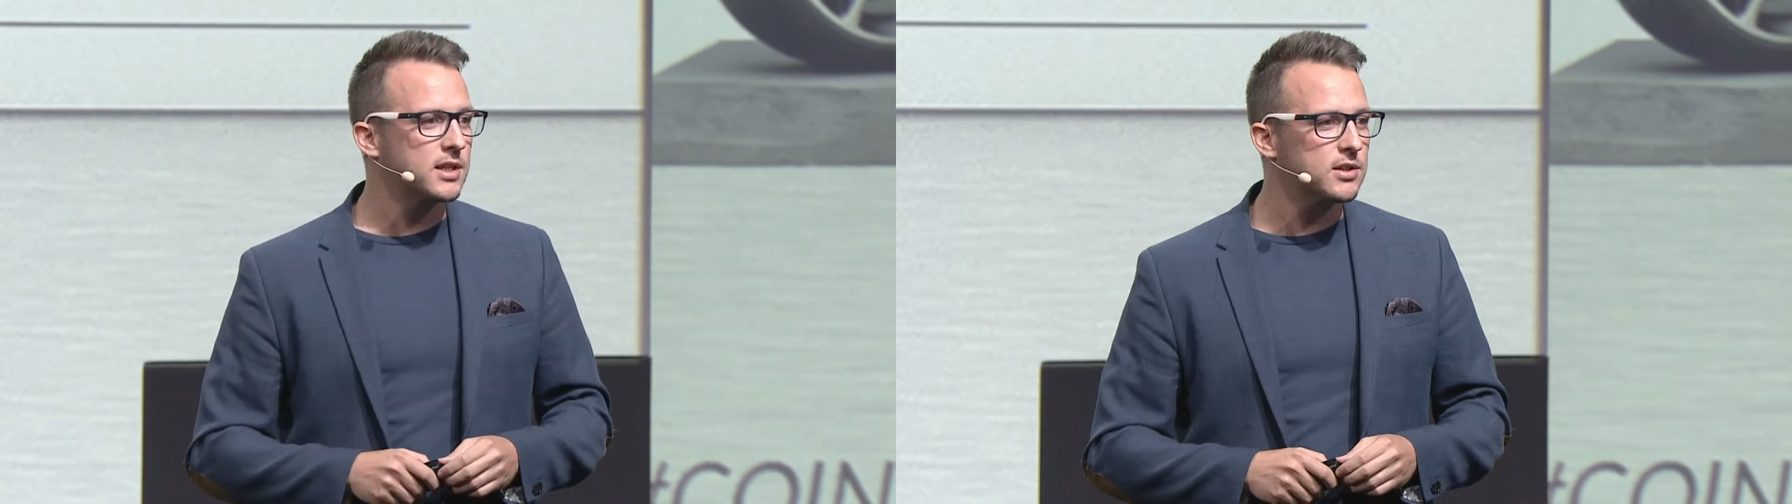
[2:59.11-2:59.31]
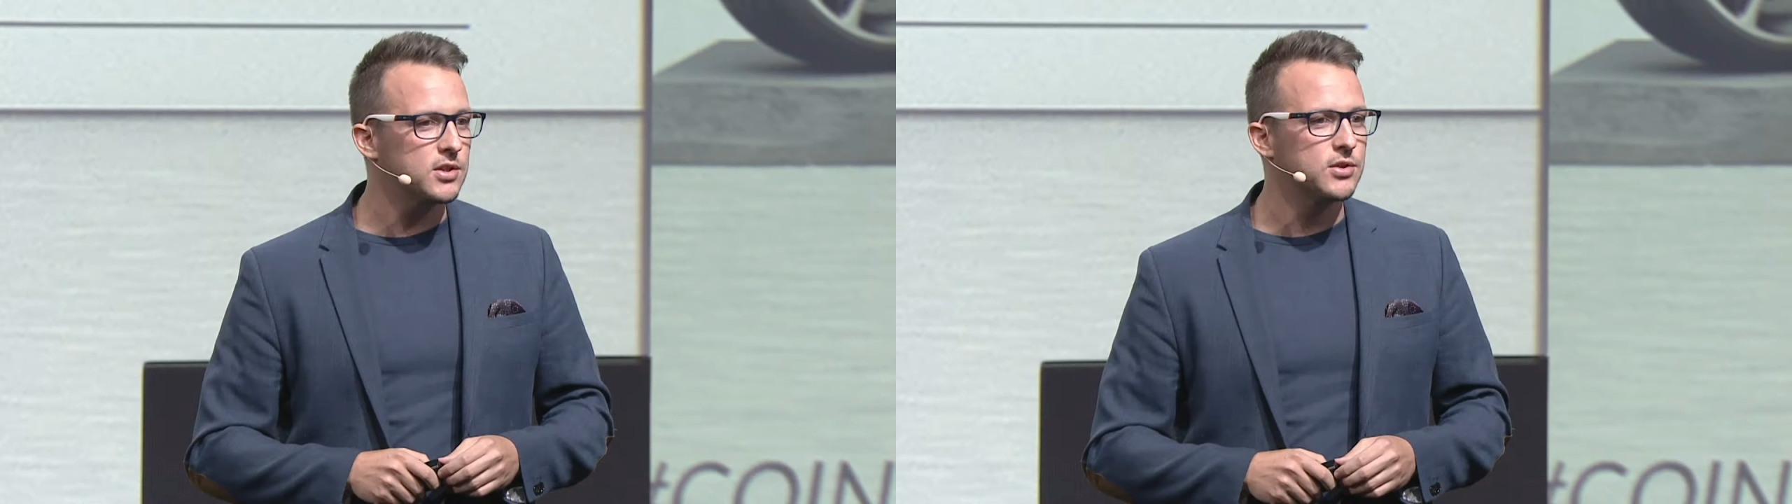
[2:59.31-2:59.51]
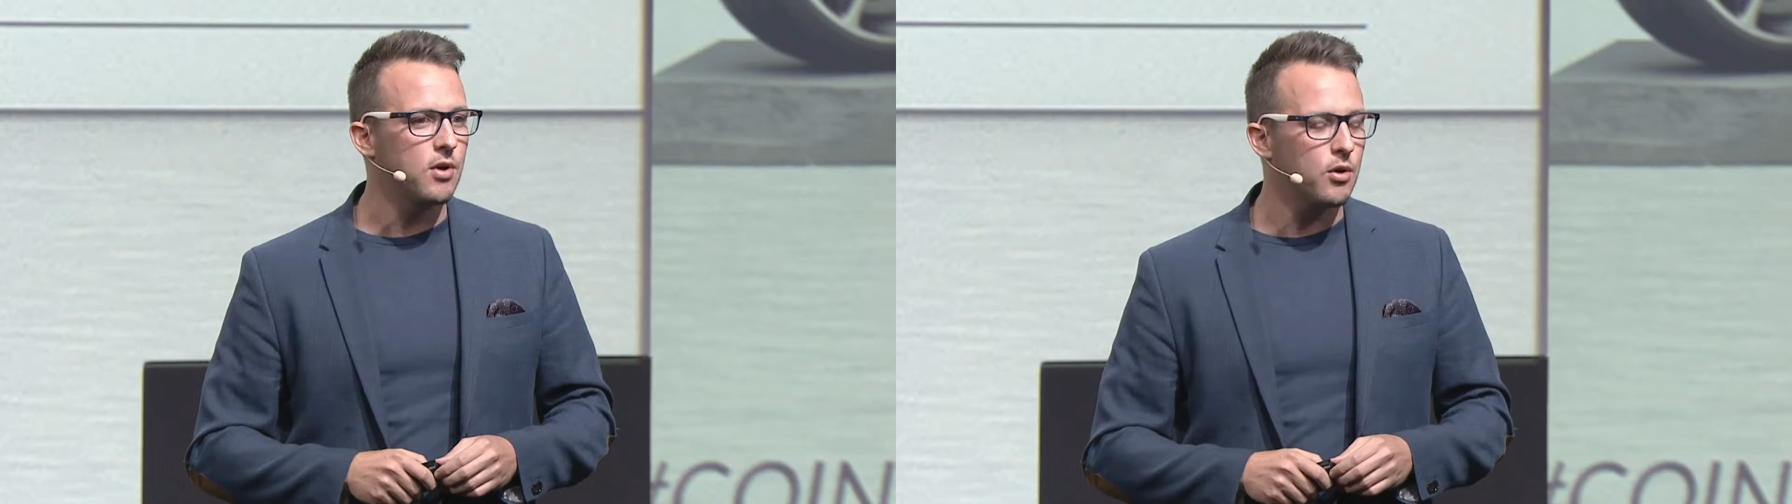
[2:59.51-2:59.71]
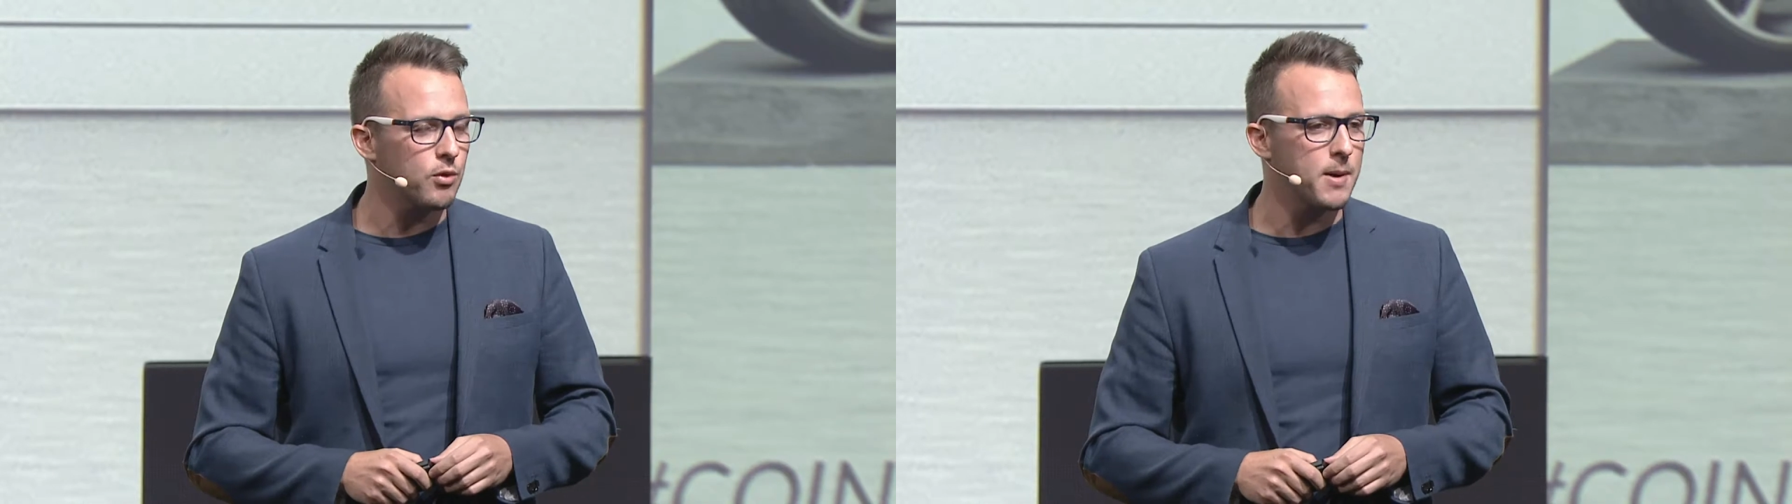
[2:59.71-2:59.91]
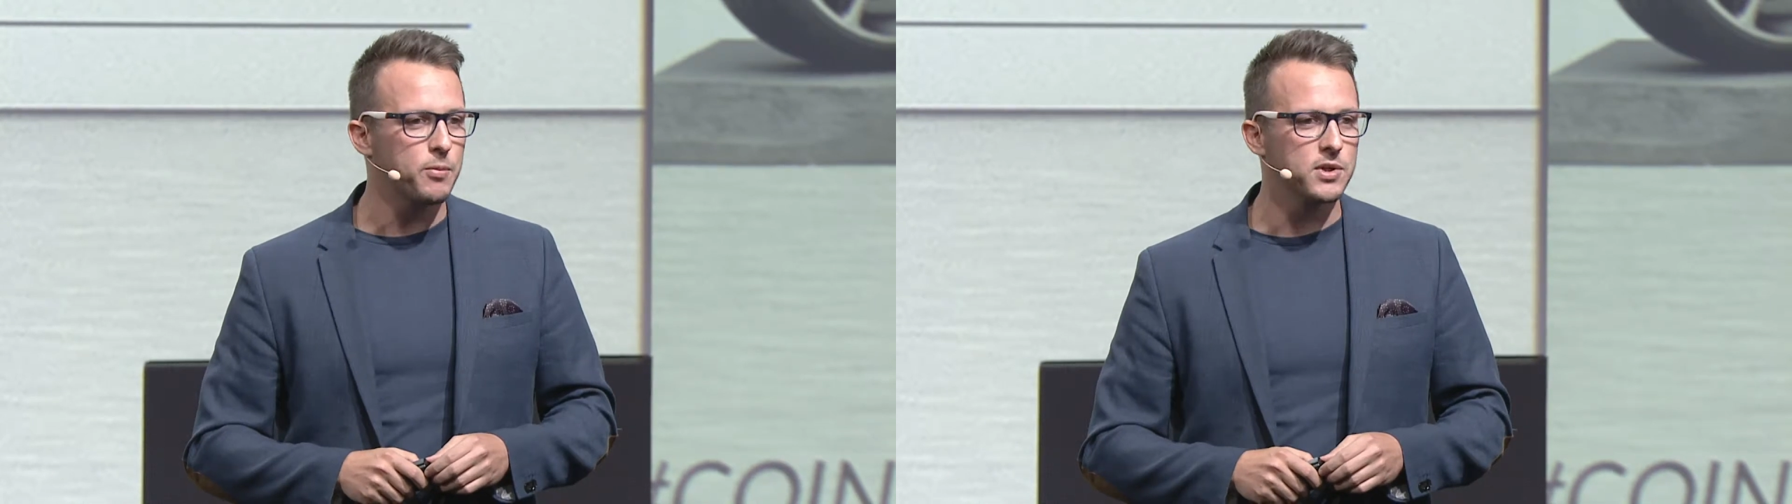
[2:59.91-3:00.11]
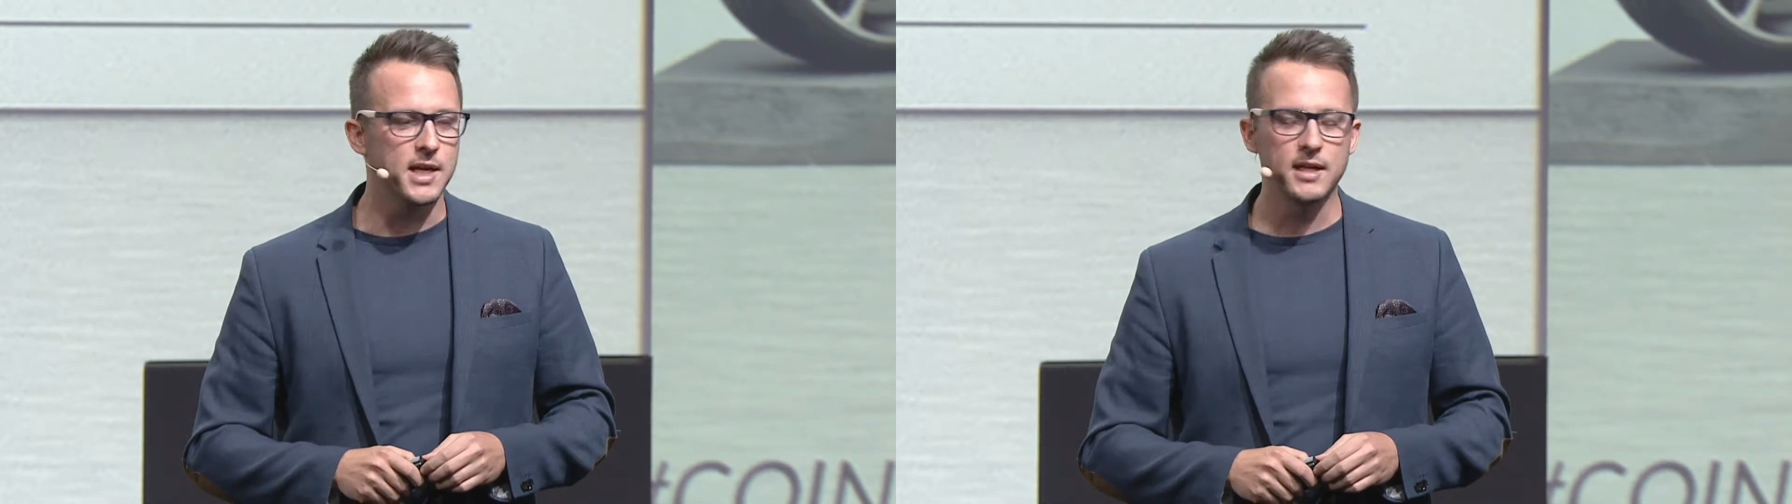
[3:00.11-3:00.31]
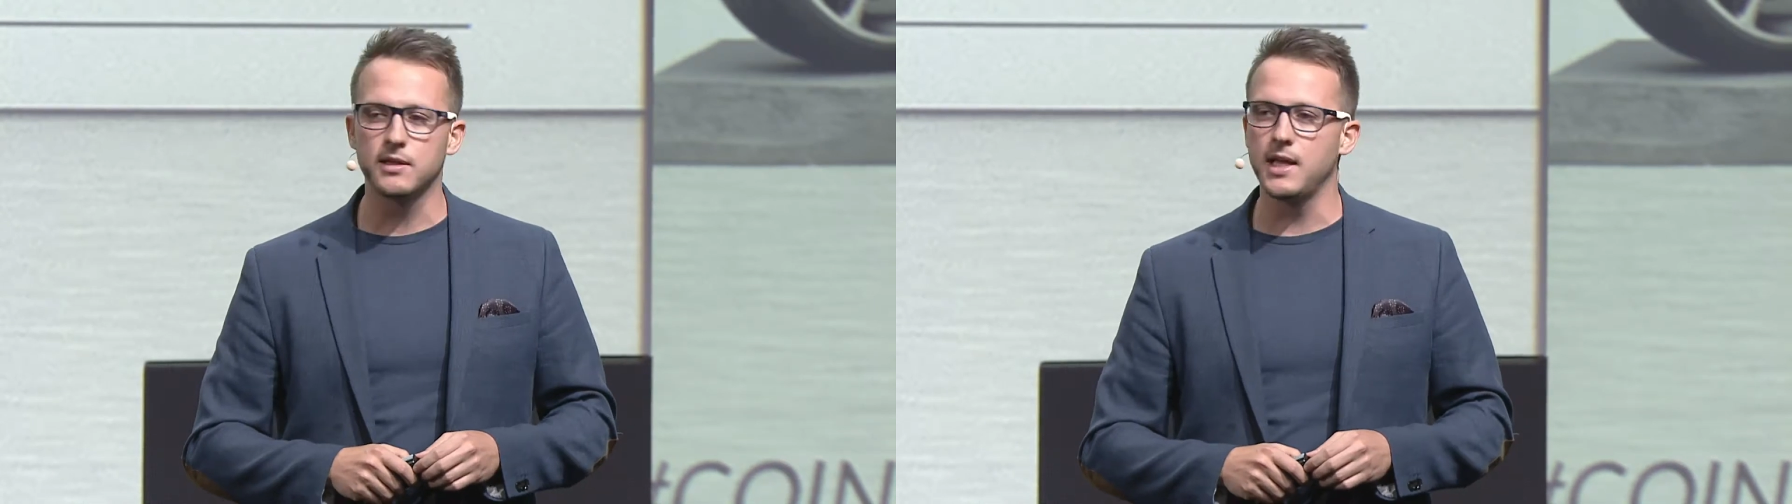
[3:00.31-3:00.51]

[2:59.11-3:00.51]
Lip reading: does not represent